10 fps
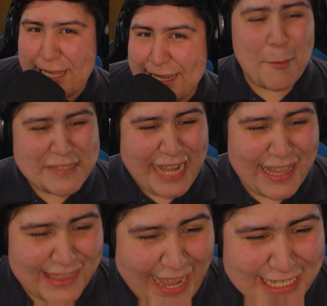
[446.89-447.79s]
What was
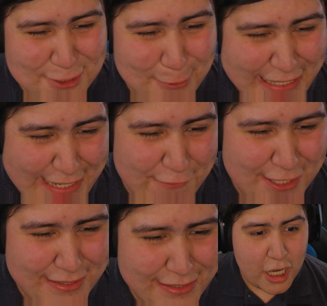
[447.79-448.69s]
that last one
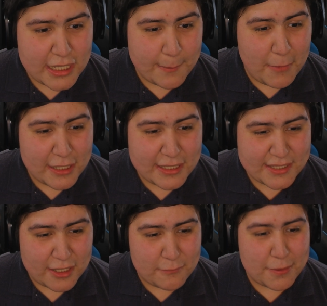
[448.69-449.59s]
even?
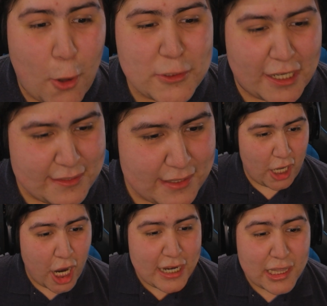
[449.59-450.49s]
munga. Hold on.
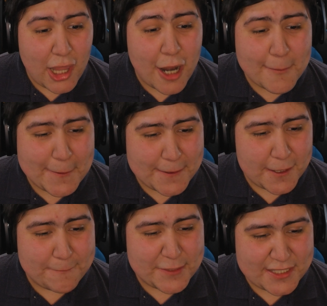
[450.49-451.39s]
Hunga with
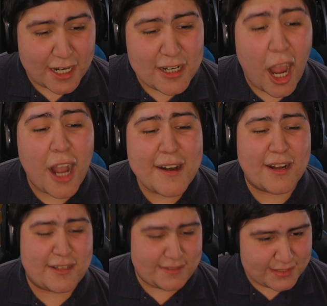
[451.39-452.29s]
the Badunga
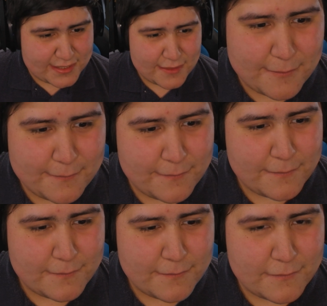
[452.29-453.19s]
Hungagas.
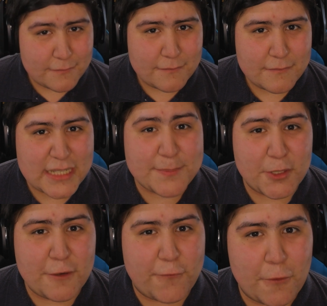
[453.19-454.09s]
That's
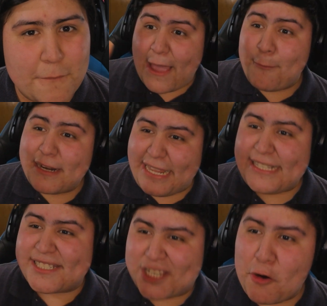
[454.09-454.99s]
beautiful. That one
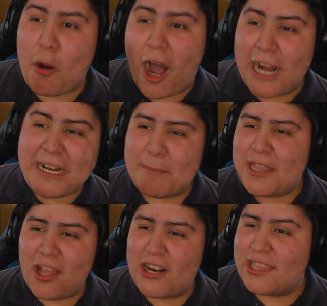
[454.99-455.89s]
gets two hunga
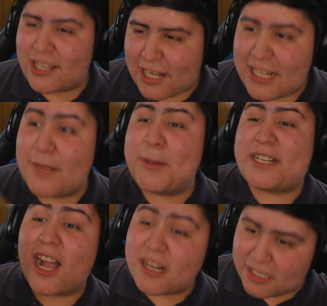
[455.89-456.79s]
malunga lagunga
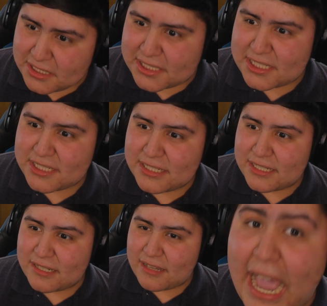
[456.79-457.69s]
bagungas
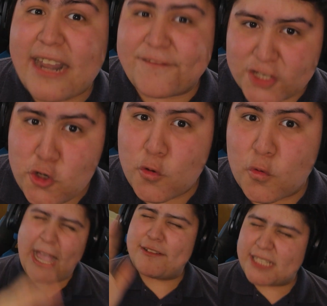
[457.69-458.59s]
out of two.
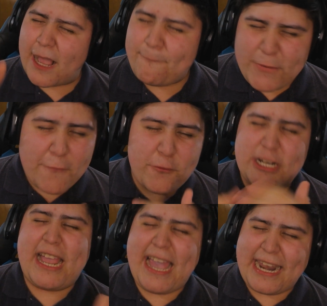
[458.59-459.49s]
Now, Tom, feel
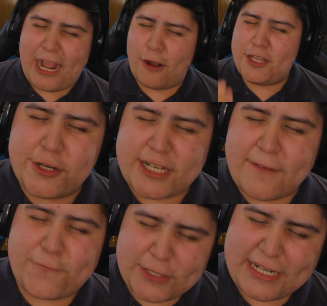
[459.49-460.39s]
free to head out. You're
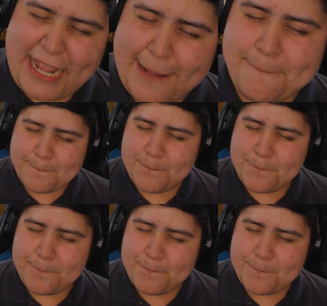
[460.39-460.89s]
done for today.